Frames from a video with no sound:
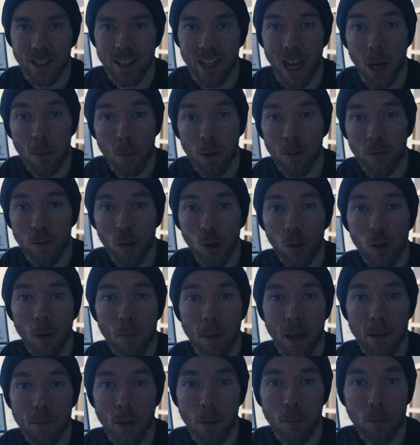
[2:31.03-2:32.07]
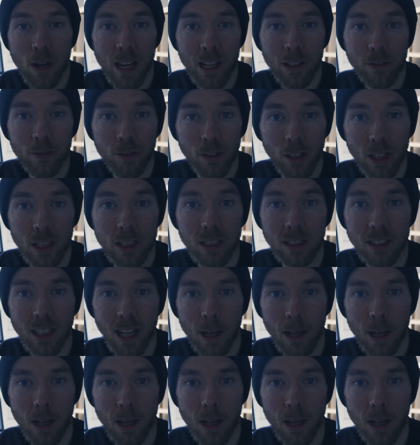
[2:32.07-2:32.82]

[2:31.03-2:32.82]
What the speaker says: Now, before I make my breakfast,